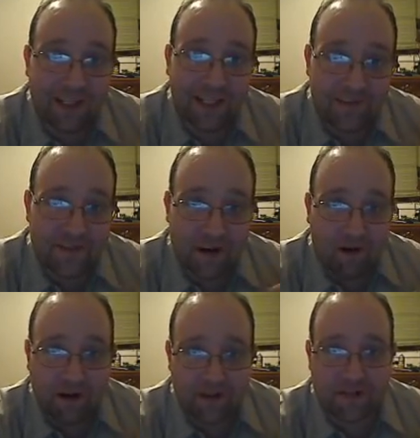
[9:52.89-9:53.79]
but he's
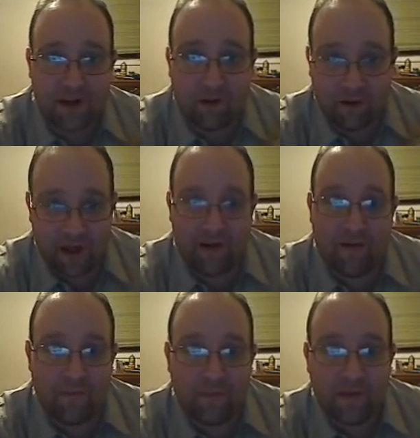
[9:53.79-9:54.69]
actually from
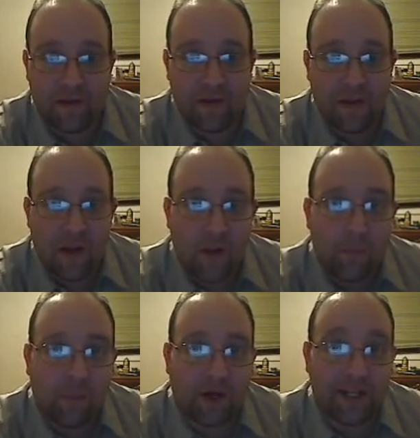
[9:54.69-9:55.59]
Harlan County, which is the
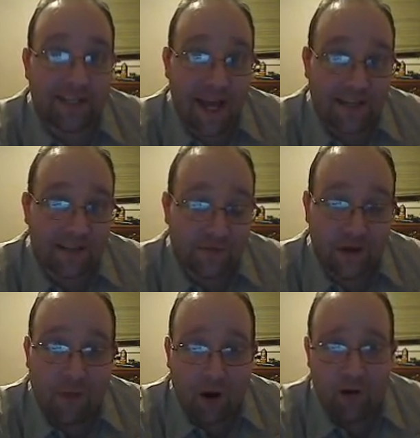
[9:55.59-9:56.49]
county next to
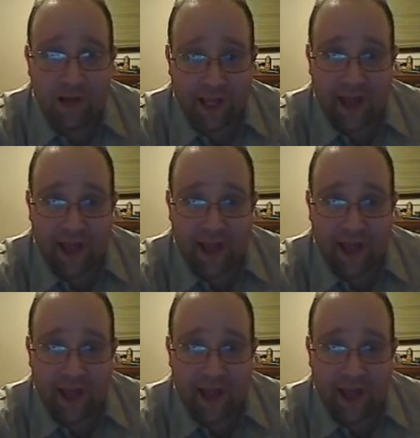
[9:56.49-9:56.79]
us.